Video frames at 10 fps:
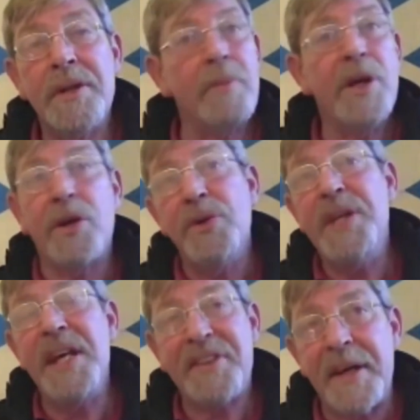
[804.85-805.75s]
that we
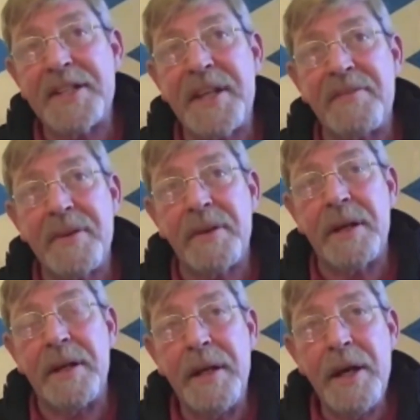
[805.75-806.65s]
could do things
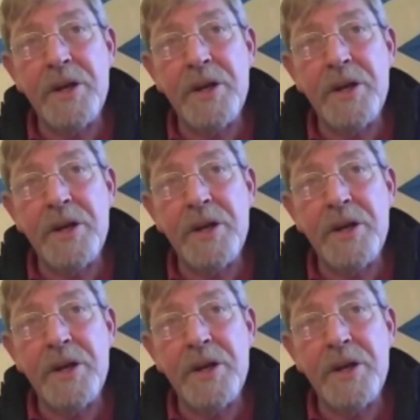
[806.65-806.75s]
differently.